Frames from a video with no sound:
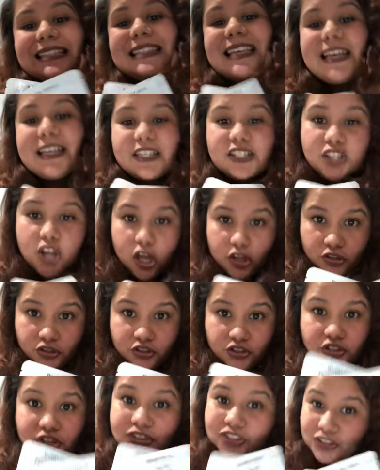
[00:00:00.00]

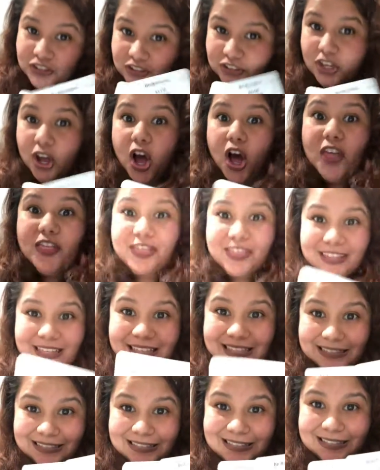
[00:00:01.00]
$10 just on
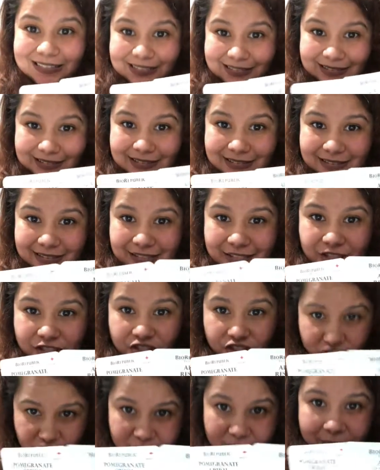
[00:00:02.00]
these
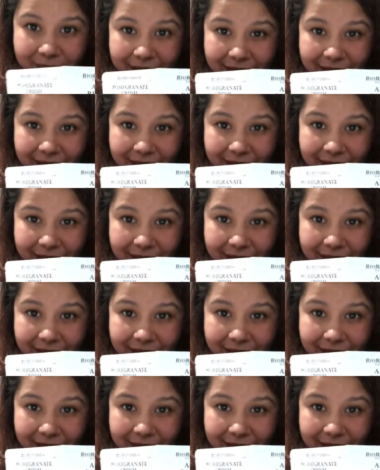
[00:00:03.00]
sheet